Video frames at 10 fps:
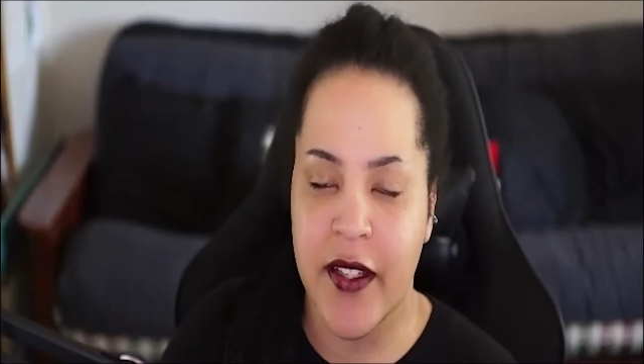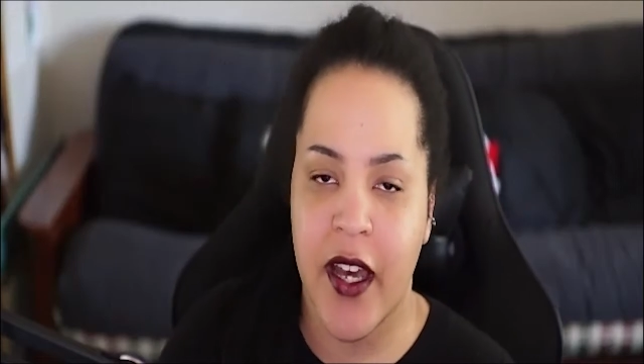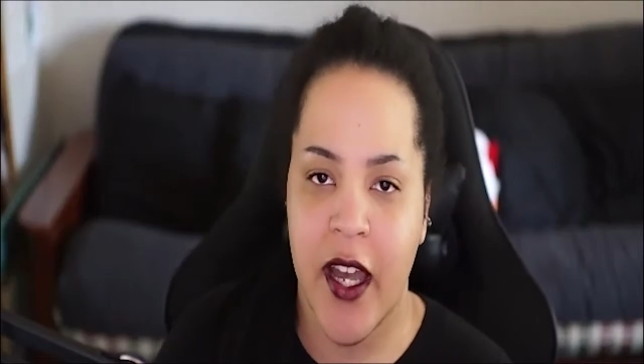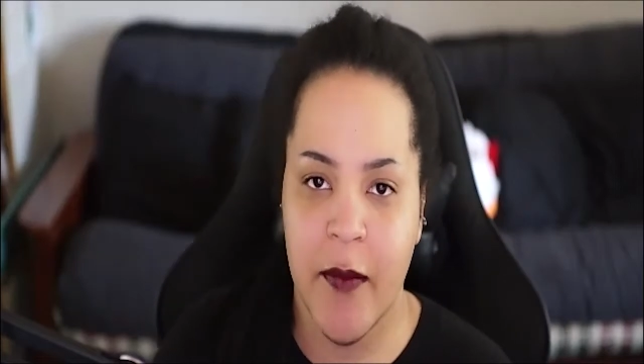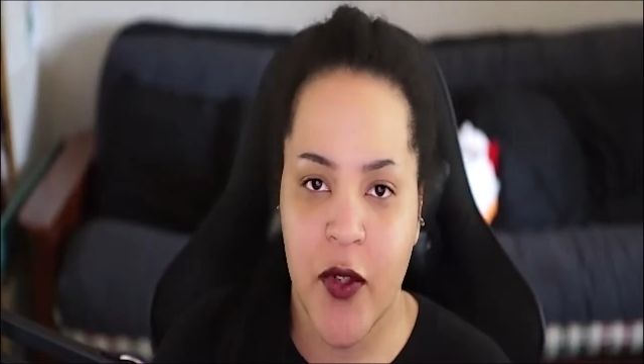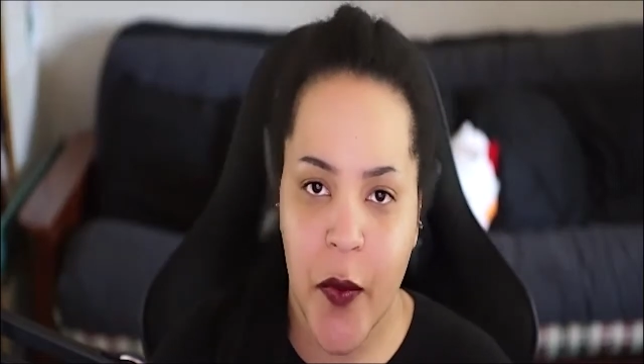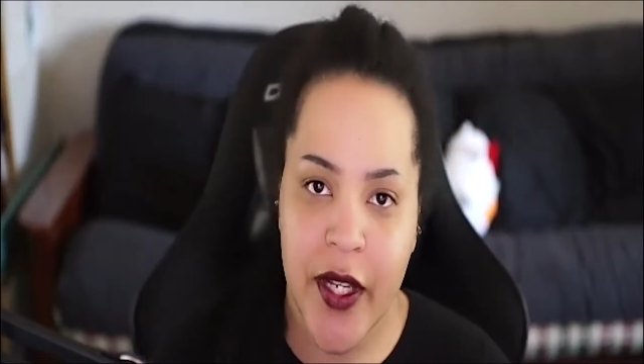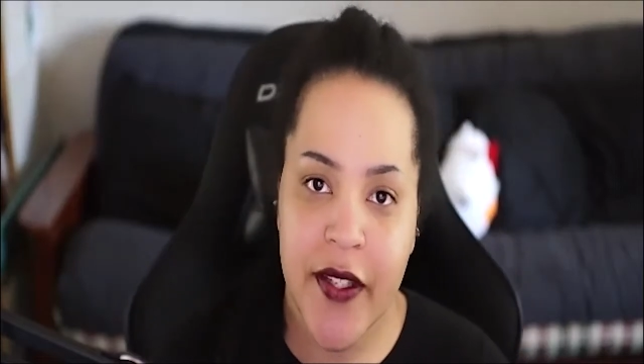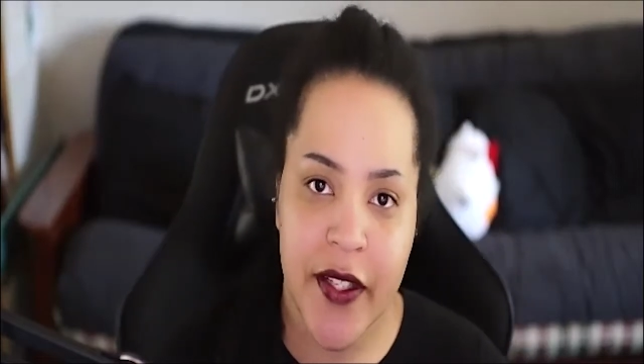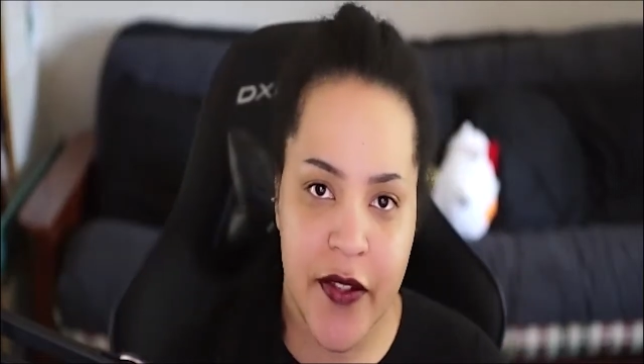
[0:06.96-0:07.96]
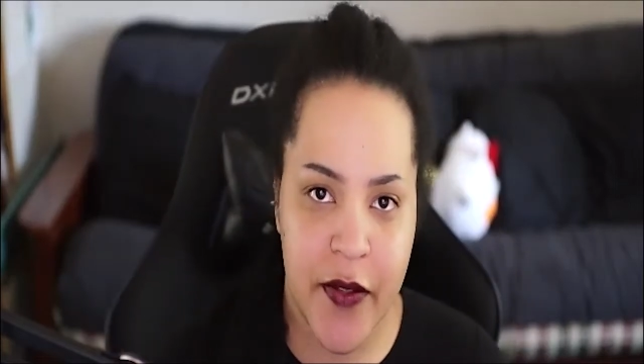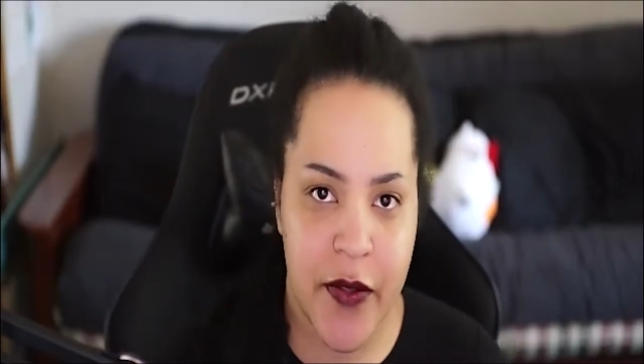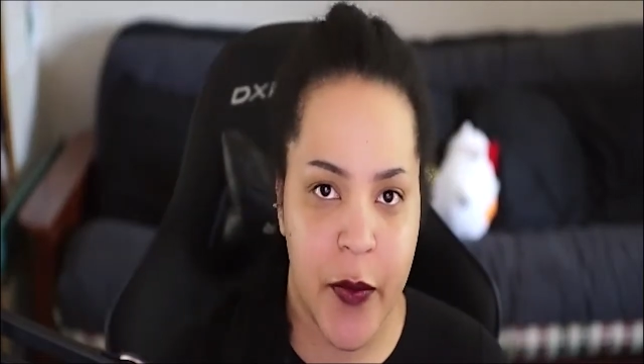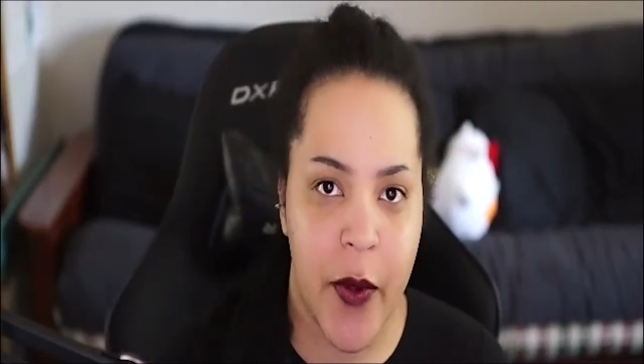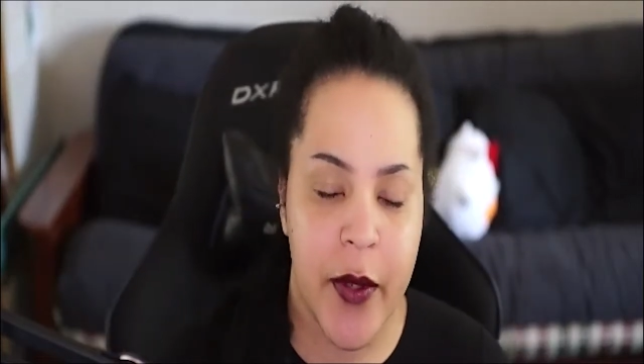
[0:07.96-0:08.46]
I'm 26 years
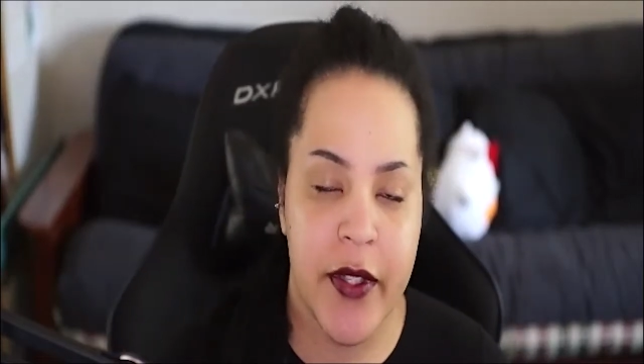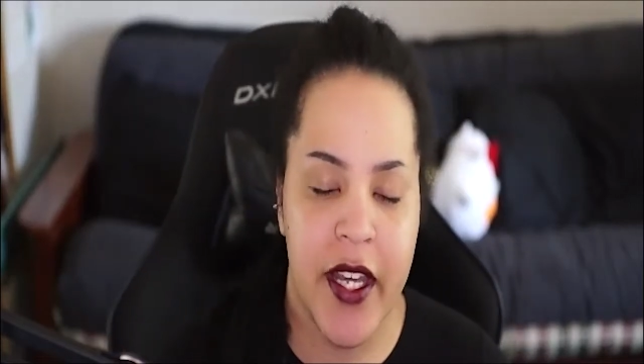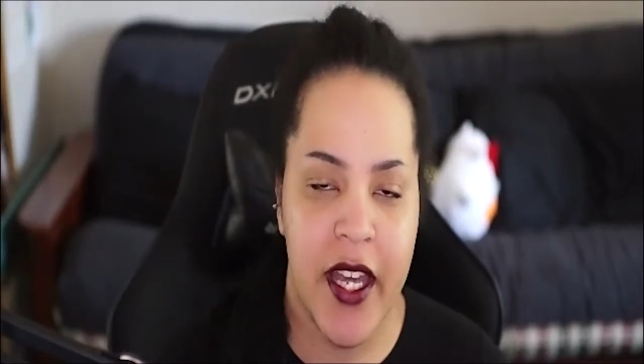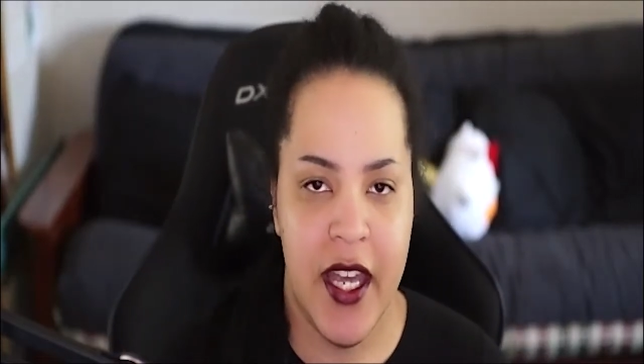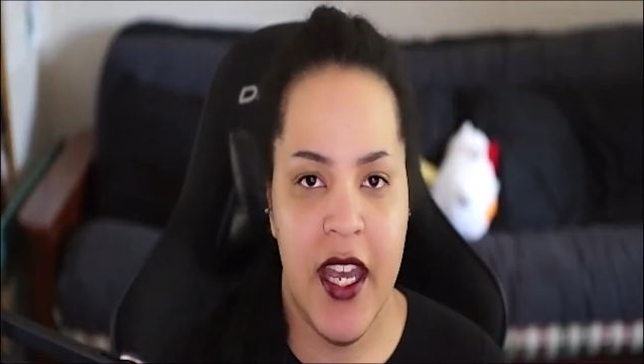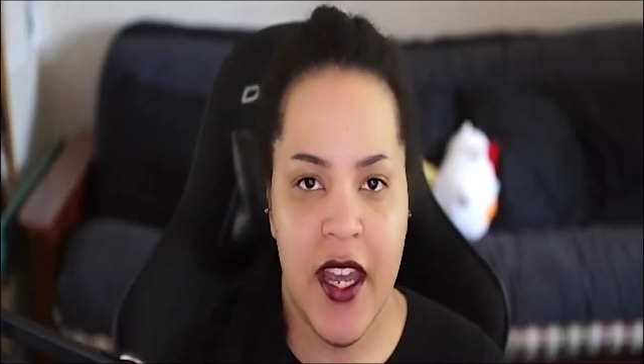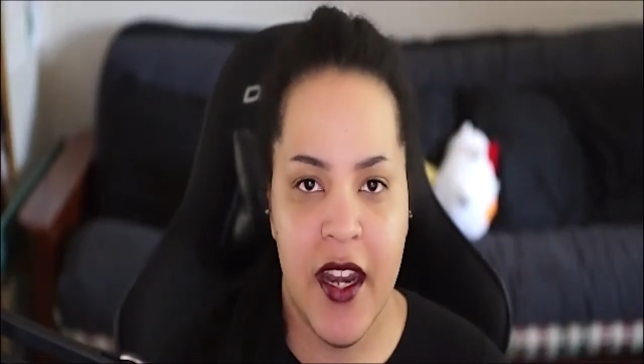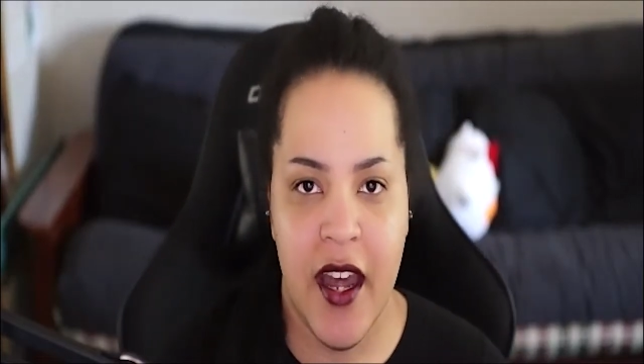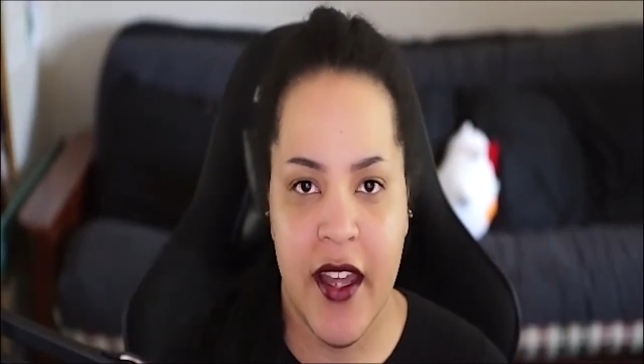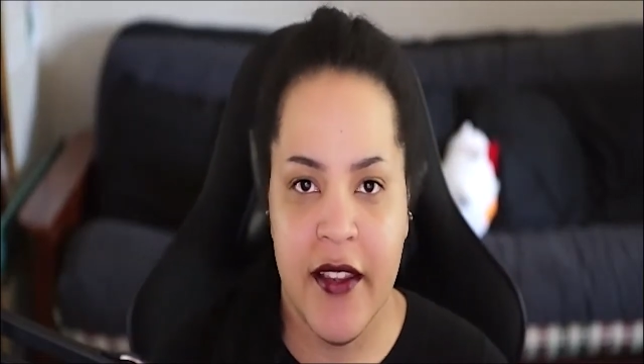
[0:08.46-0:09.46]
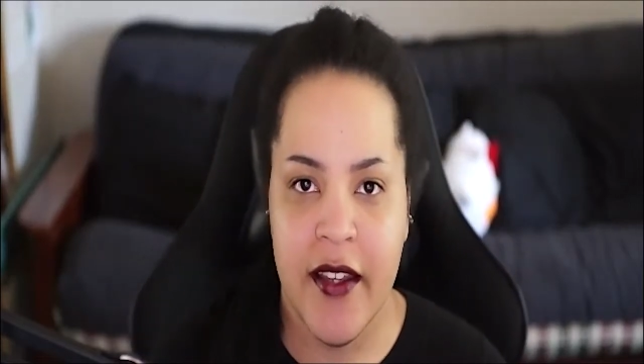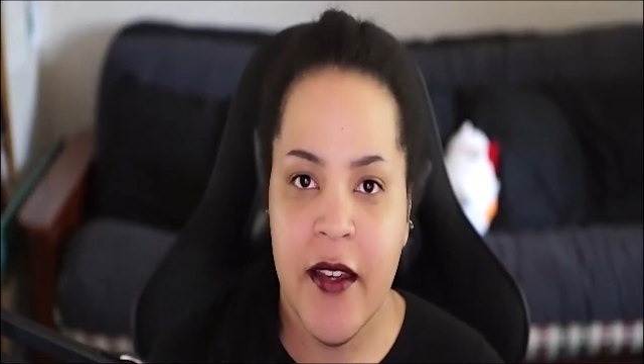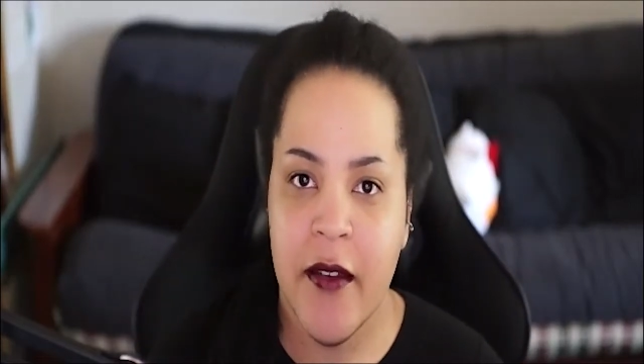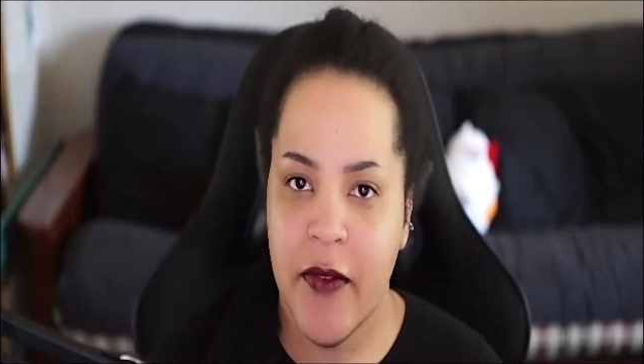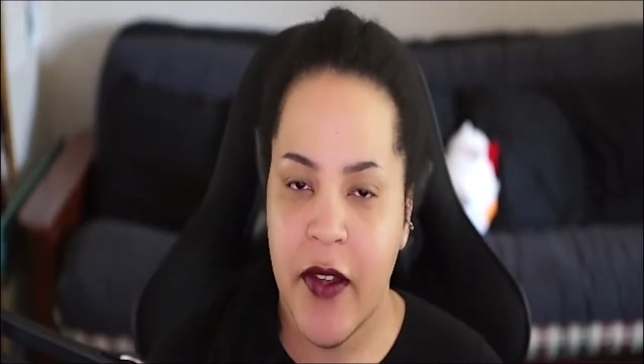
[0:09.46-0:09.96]
old and I live